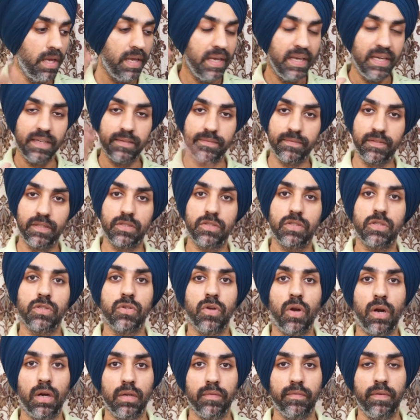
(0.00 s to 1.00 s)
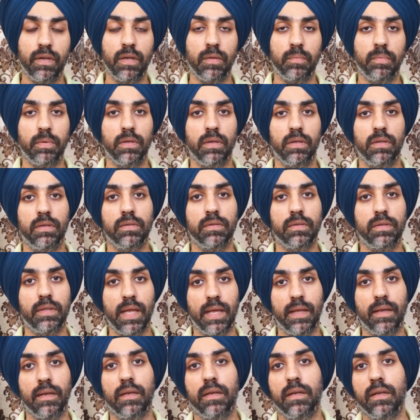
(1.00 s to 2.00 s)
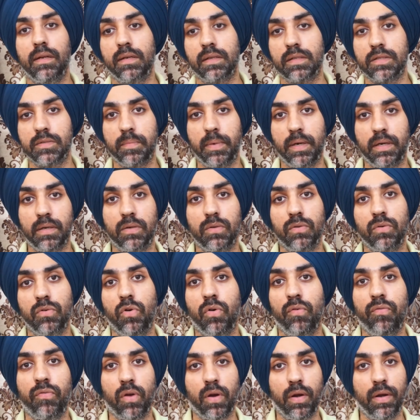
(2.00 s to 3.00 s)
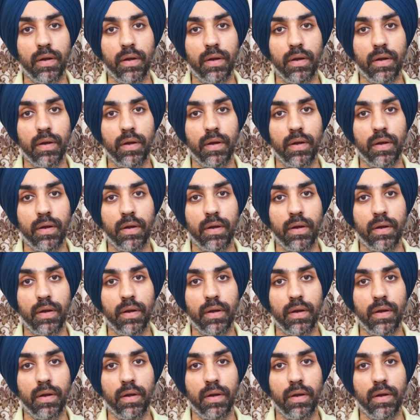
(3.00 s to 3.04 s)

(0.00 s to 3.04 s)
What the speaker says: If this is not available, then it is better to go for